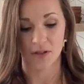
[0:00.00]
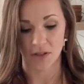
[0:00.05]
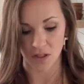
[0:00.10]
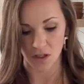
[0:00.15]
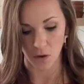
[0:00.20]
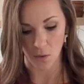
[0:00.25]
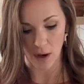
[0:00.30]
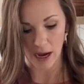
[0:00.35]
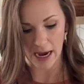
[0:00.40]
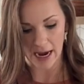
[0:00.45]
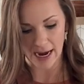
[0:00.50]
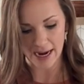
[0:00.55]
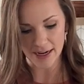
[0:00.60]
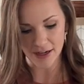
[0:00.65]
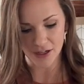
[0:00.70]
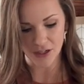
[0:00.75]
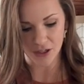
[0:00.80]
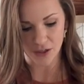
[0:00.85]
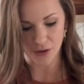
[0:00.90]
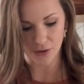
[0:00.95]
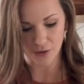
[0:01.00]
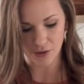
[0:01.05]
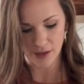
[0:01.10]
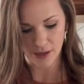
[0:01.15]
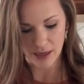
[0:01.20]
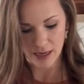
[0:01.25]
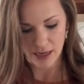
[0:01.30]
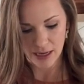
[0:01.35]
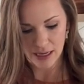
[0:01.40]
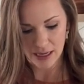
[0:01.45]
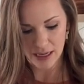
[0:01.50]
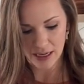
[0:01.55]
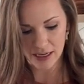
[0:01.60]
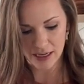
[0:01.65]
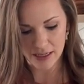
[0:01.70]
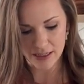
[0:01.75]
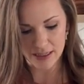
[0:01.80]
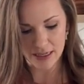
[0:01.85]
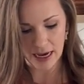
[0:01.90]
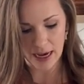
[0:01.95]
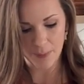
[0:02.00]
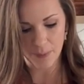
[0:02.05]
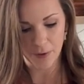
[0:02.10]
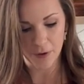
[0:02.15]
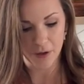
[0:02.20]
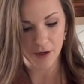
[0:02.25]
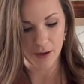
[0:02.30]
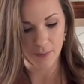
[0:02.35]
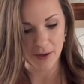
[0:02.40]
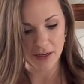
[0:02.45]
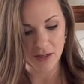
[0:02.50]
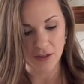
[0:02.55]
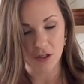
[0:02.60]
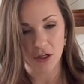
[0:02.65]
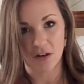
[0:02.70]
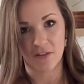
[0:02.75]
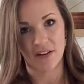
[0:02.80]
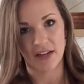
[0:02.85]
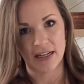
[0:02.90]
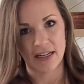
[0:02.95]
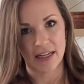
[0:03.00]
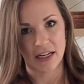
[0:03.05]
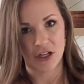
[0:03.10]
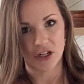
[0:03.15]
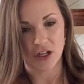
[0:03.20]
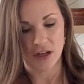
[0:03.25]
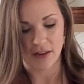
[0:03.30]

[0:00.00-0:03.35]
So what I do is I put it in my serving dish,